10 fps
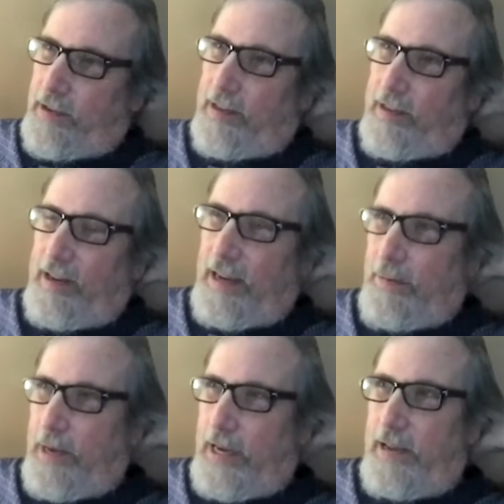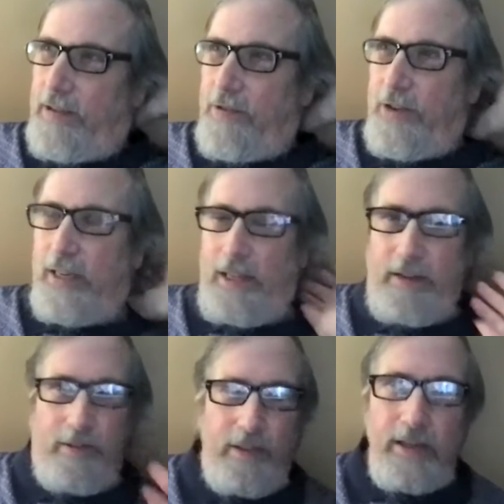to say in my history
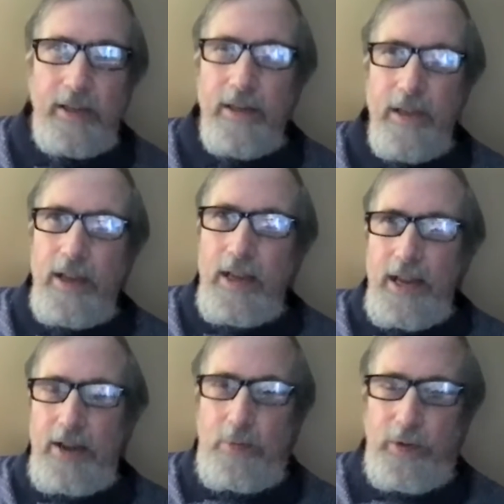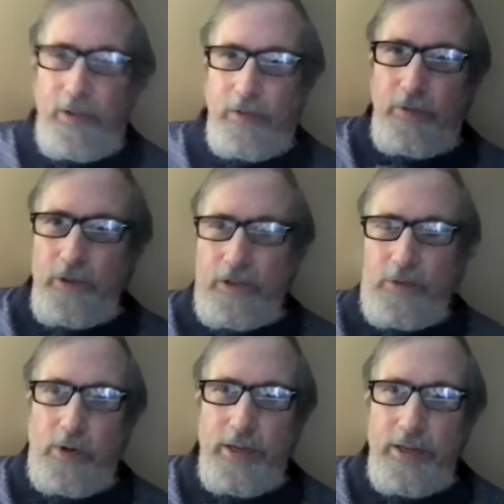class that he was the first
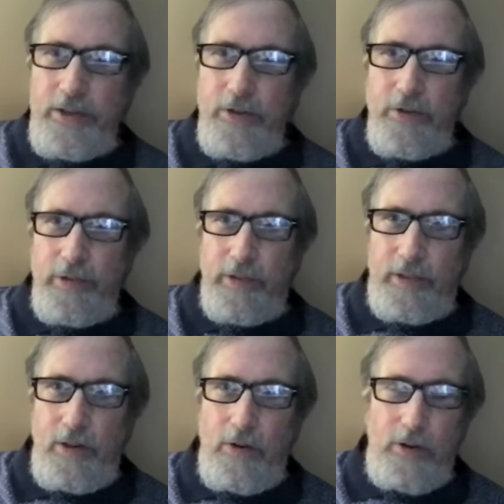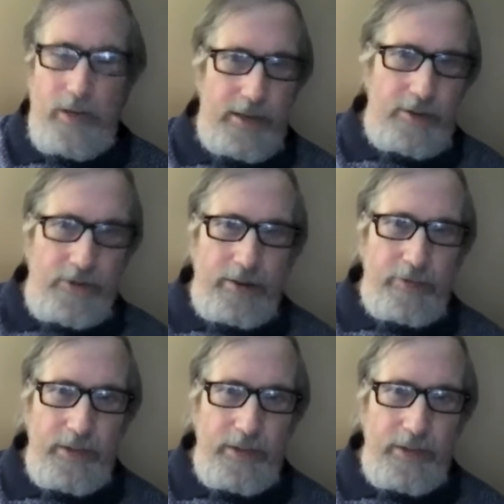one to use the heart in graphic